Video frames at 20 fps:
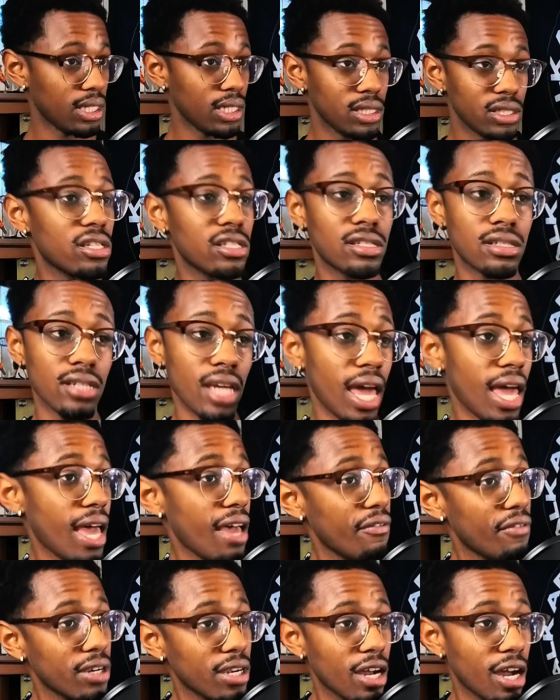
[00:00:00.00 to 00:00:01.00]
Just
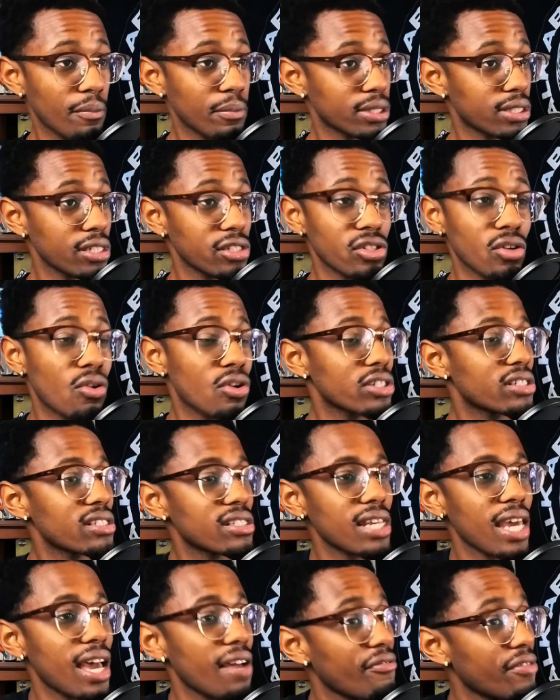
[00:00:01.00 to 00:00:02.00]
have a competition or
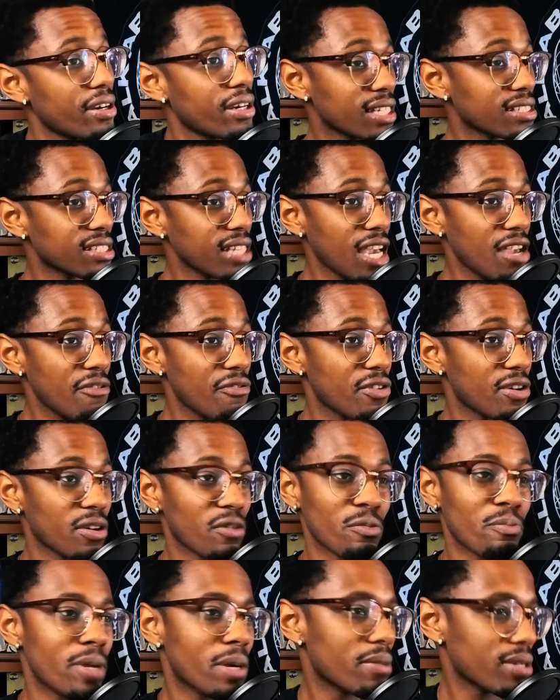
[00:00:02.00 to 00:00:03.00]
just have a cipher.
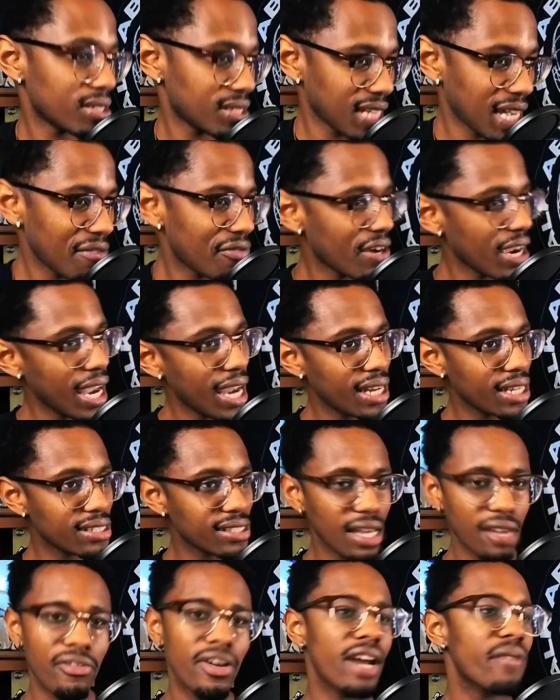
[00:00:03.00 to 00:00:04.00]
Remember Cypher Addict?
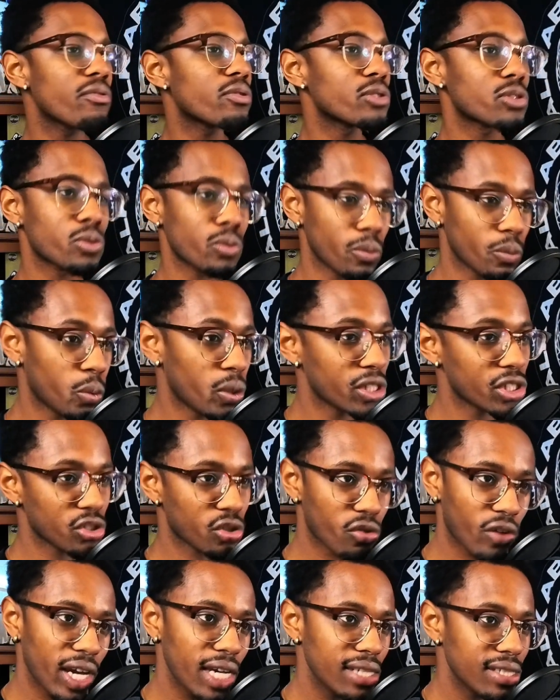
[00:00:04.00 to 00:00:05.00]
Cypher Addict was
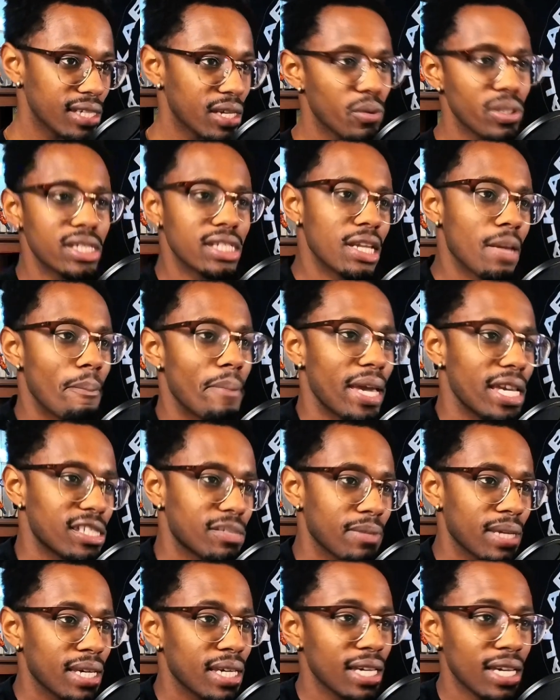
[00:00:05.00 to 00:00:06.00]
crazy. It was in the
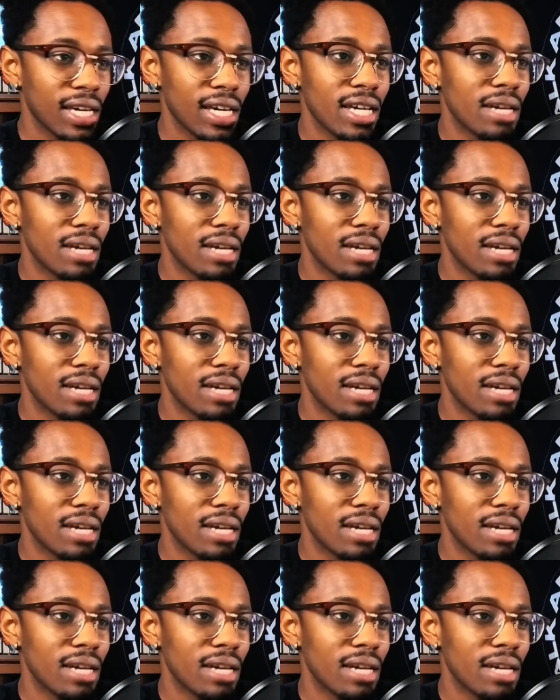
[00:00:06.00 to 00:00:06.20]
basement.